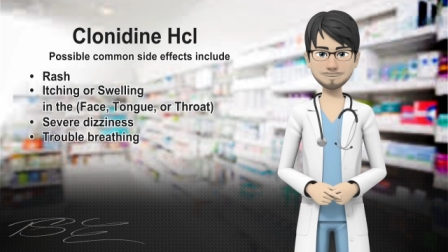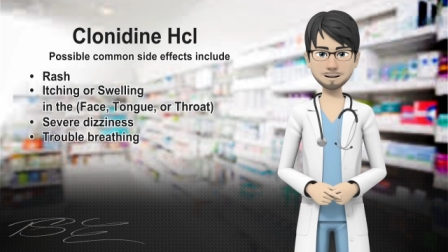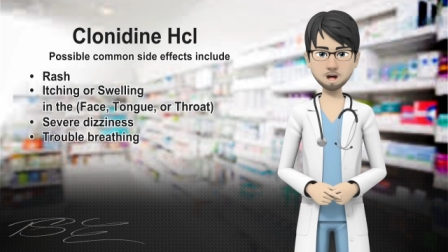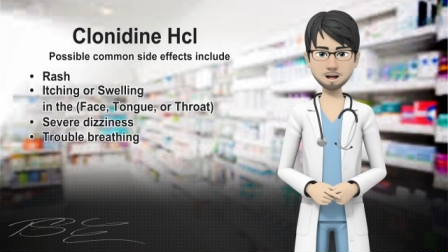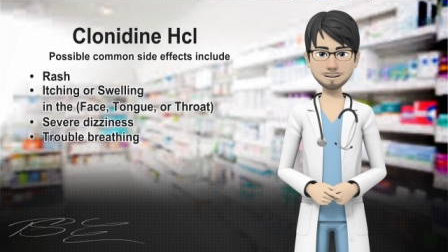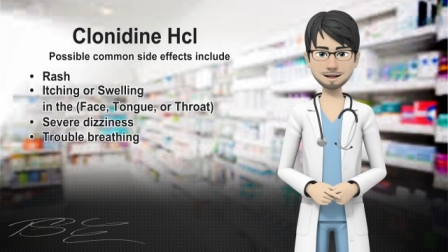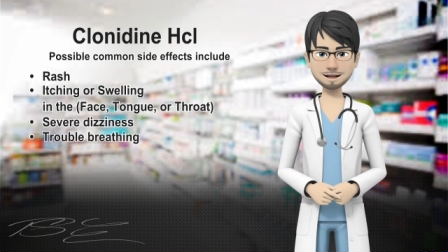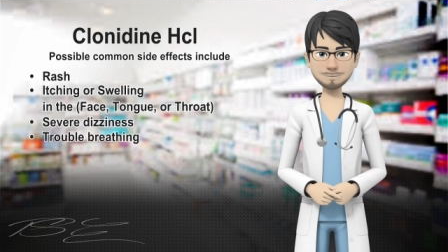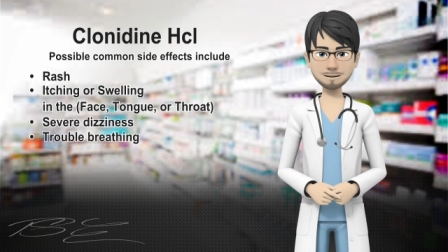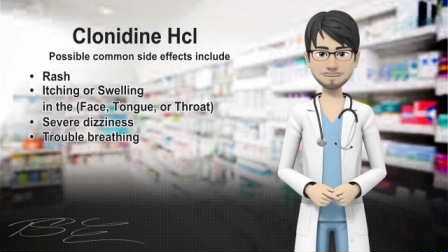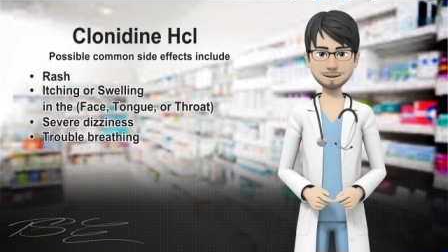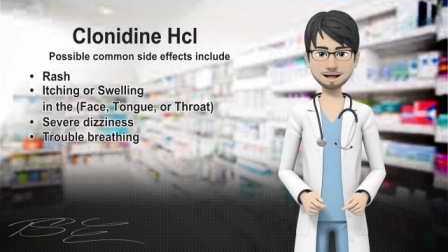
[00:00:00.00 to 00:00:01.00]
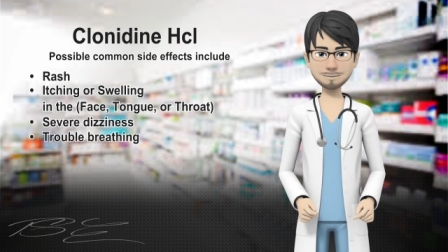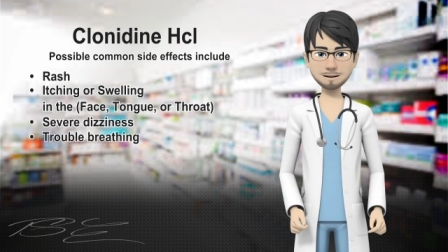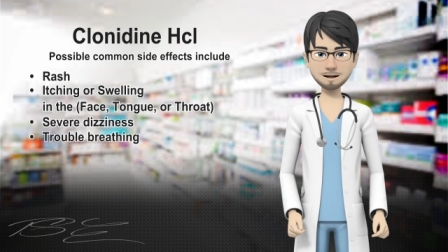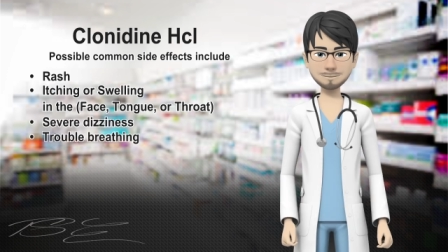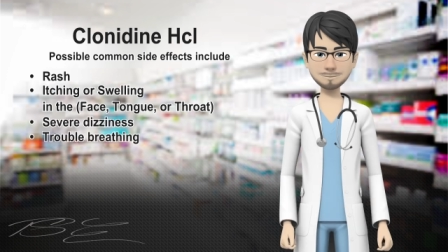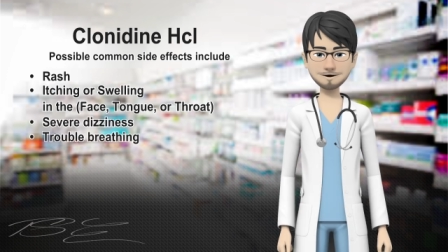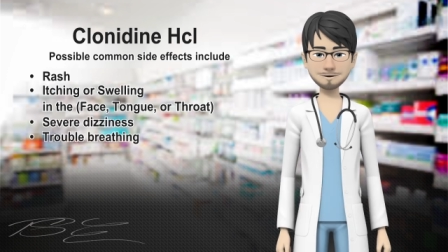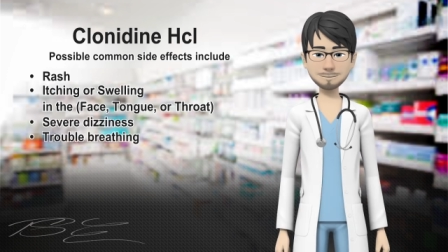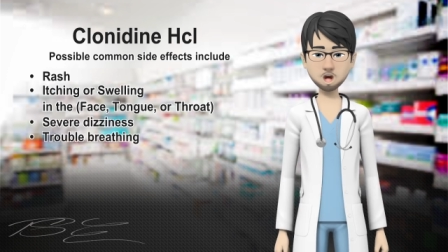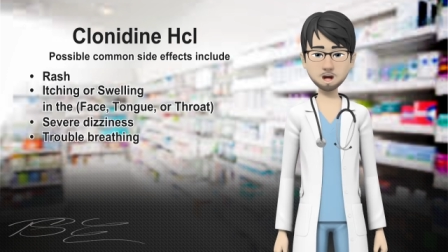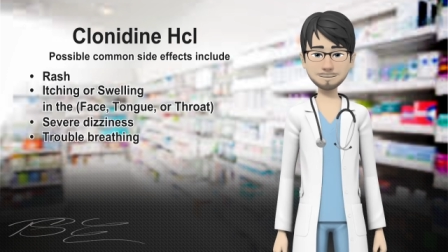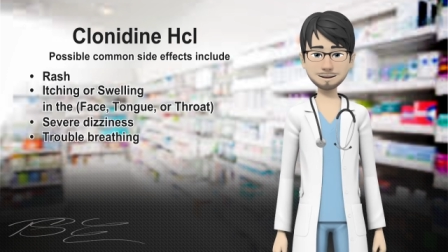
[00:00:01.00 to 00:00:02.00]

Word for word: Seek immediate medical attention if you